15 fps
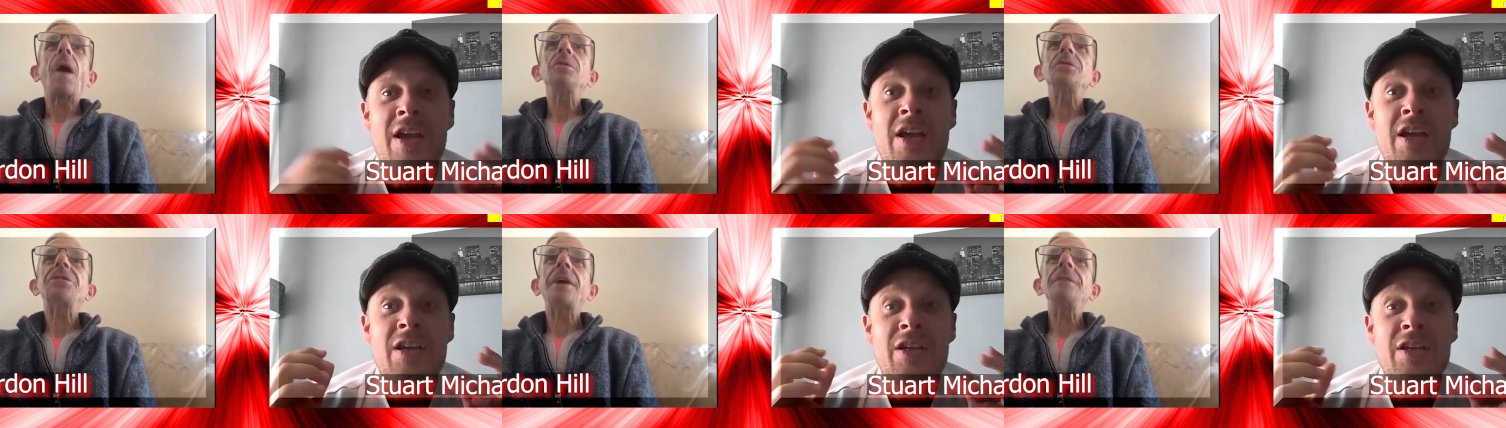
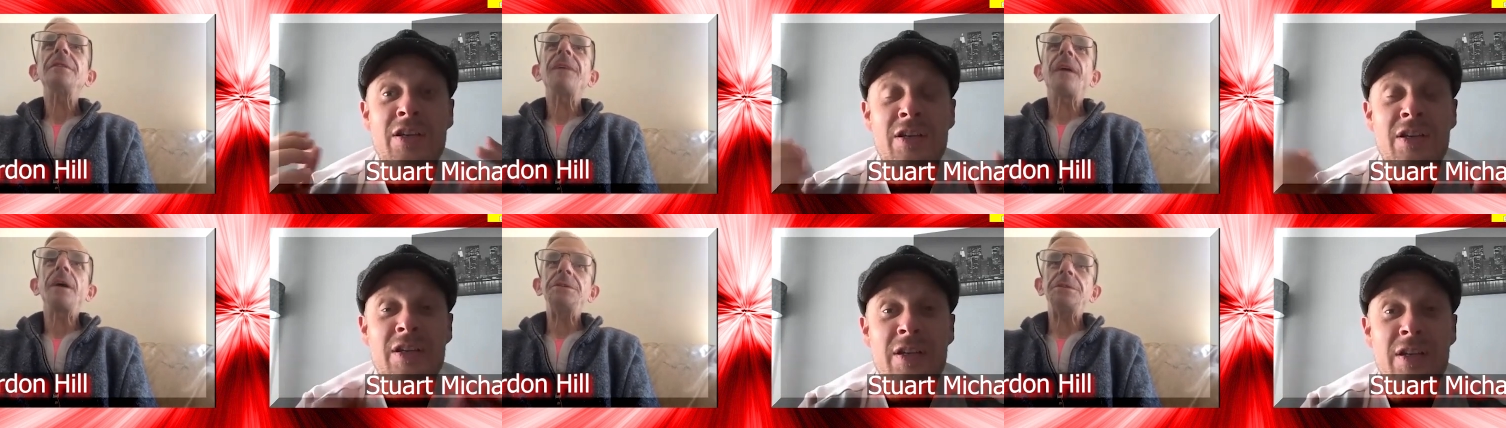Speaker 1: I was
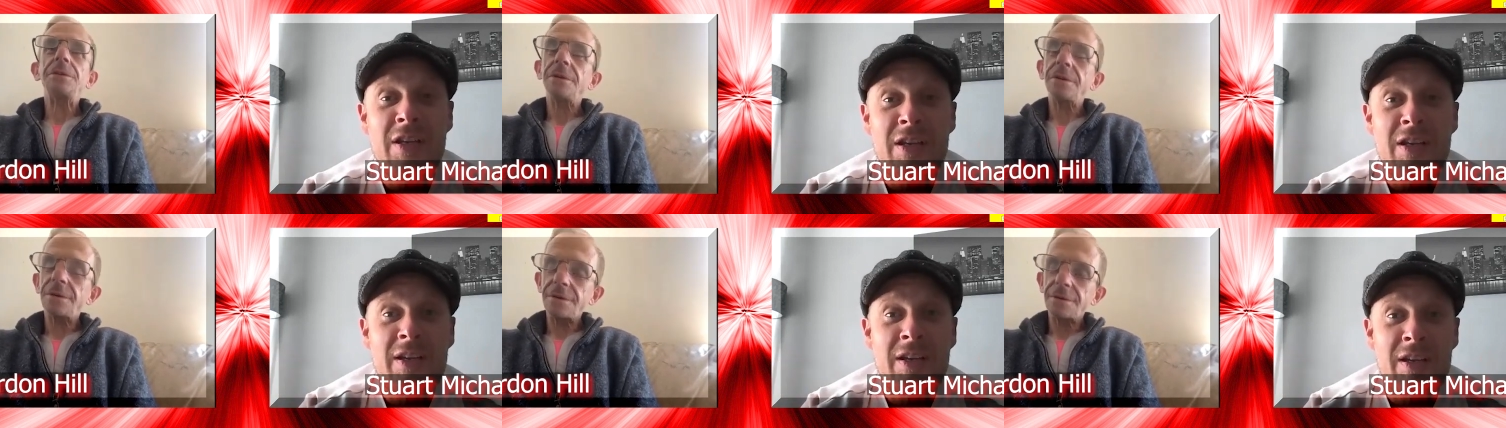terrified.
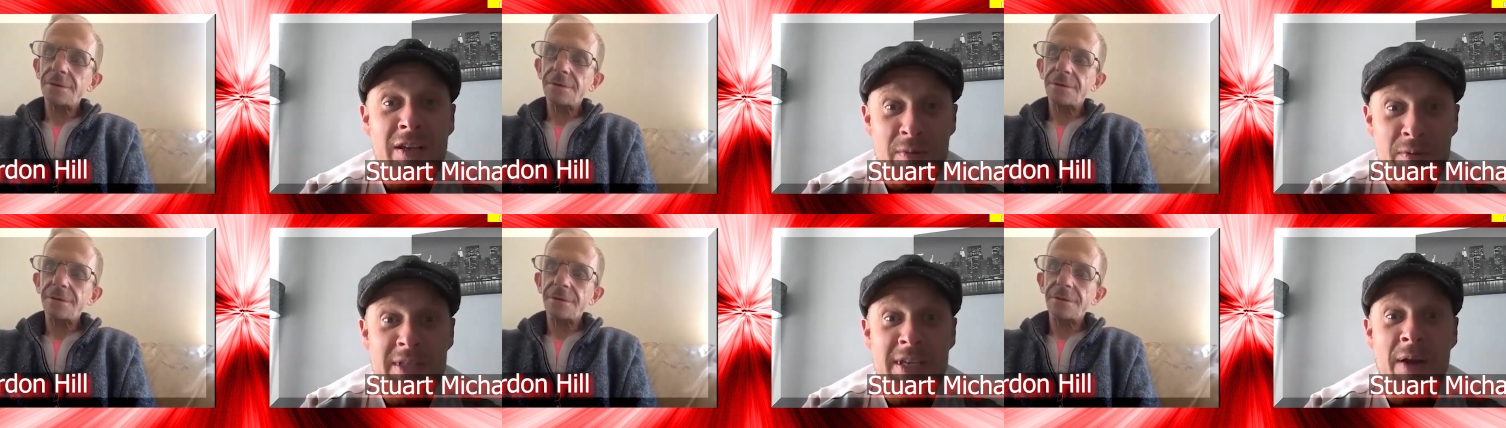
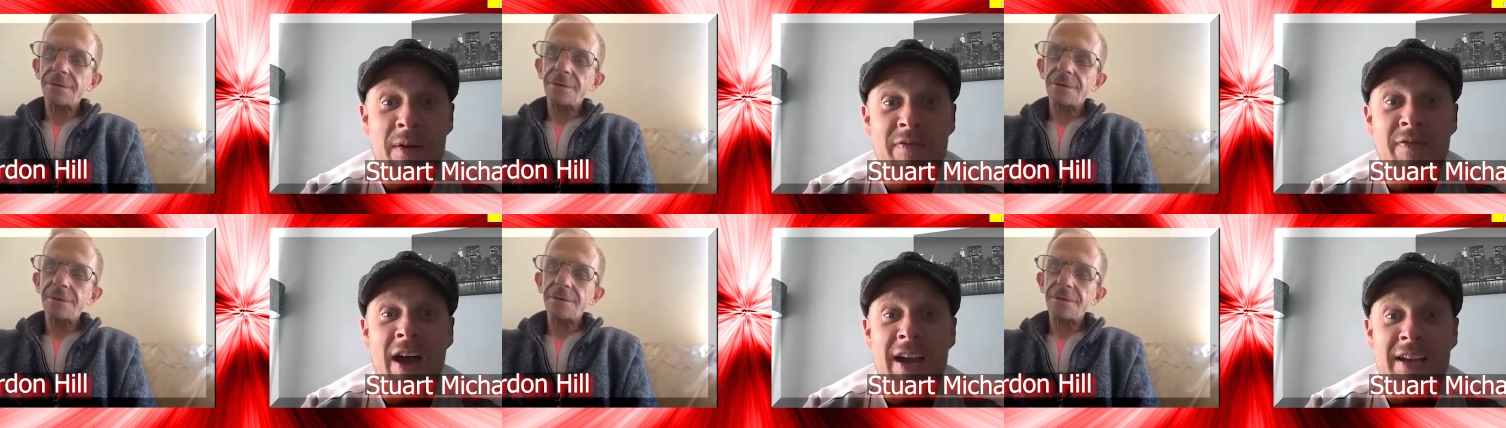You were
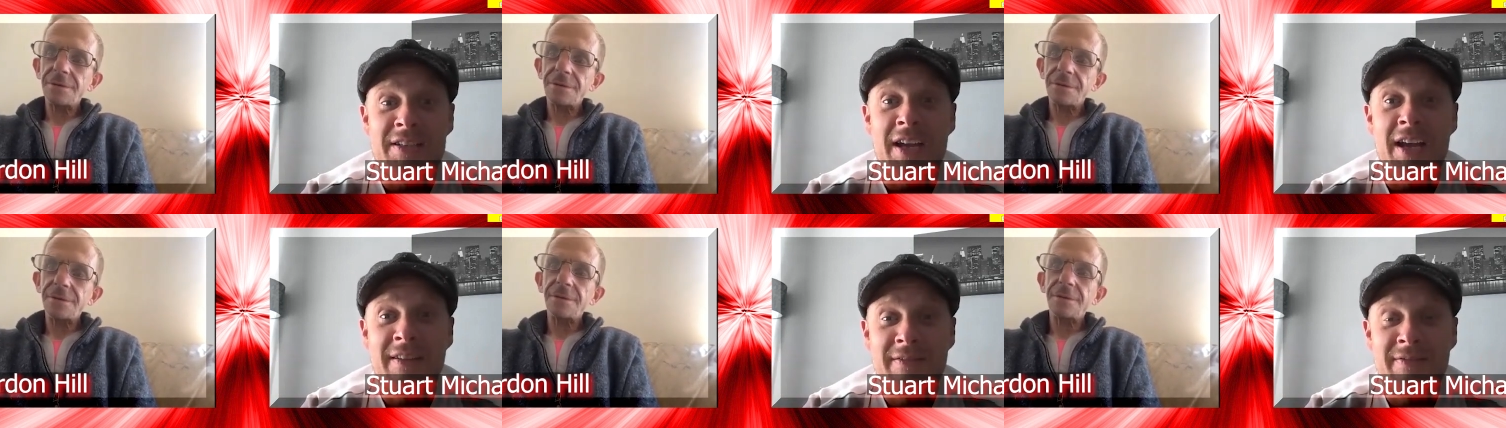
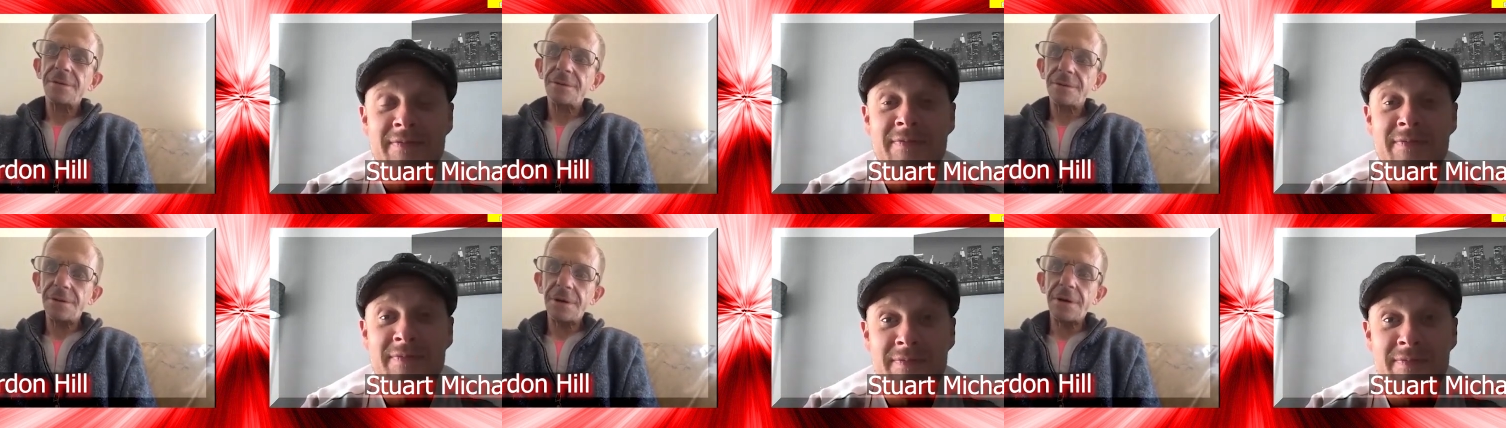terrified, yeah?
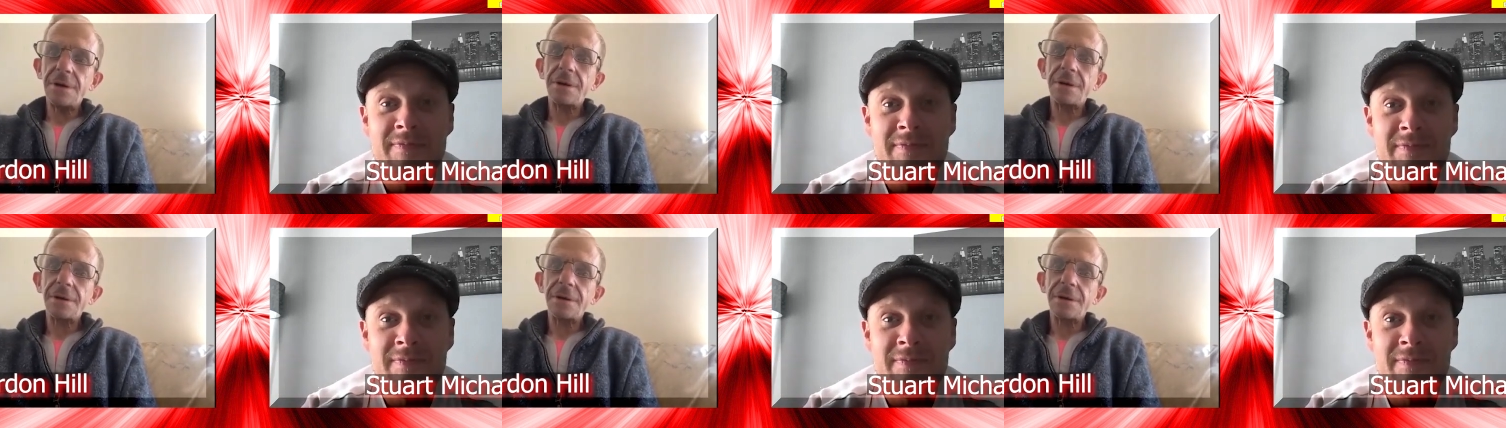Yeah.